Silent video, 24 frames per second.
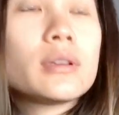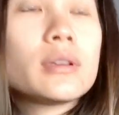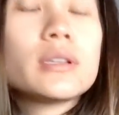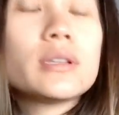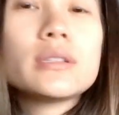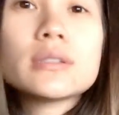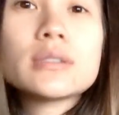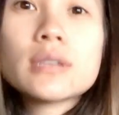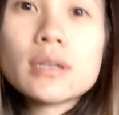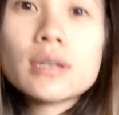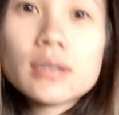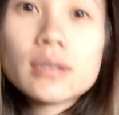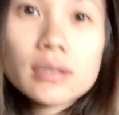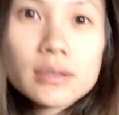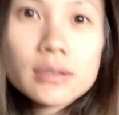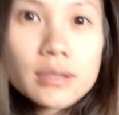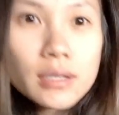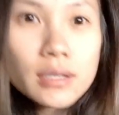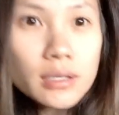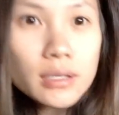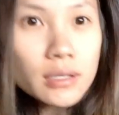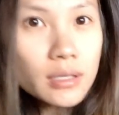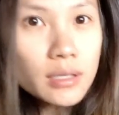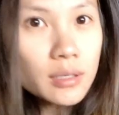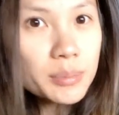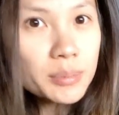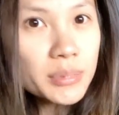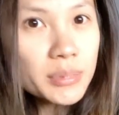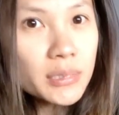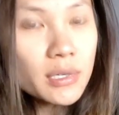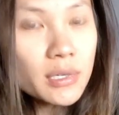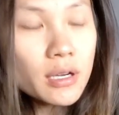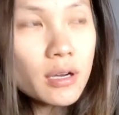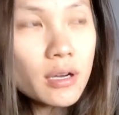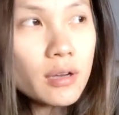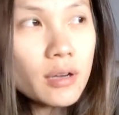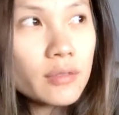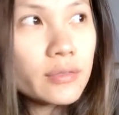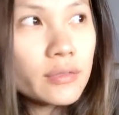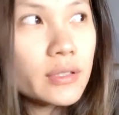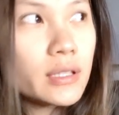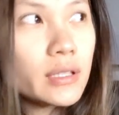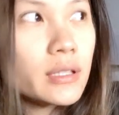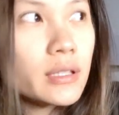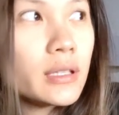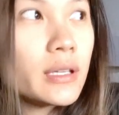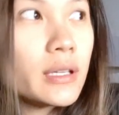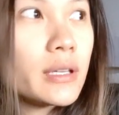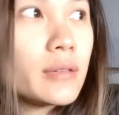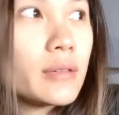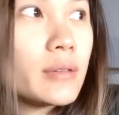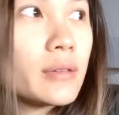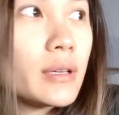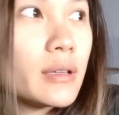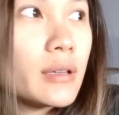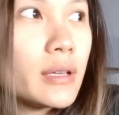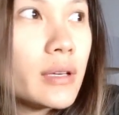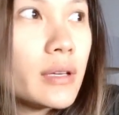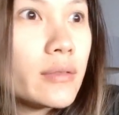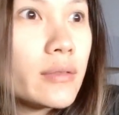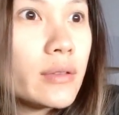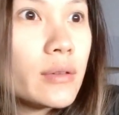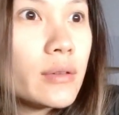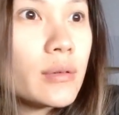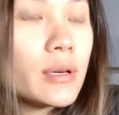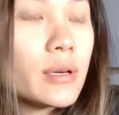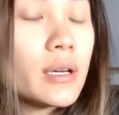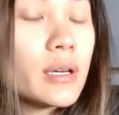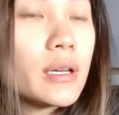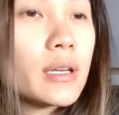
He's got like 10 cups of coffee laying around everywhere,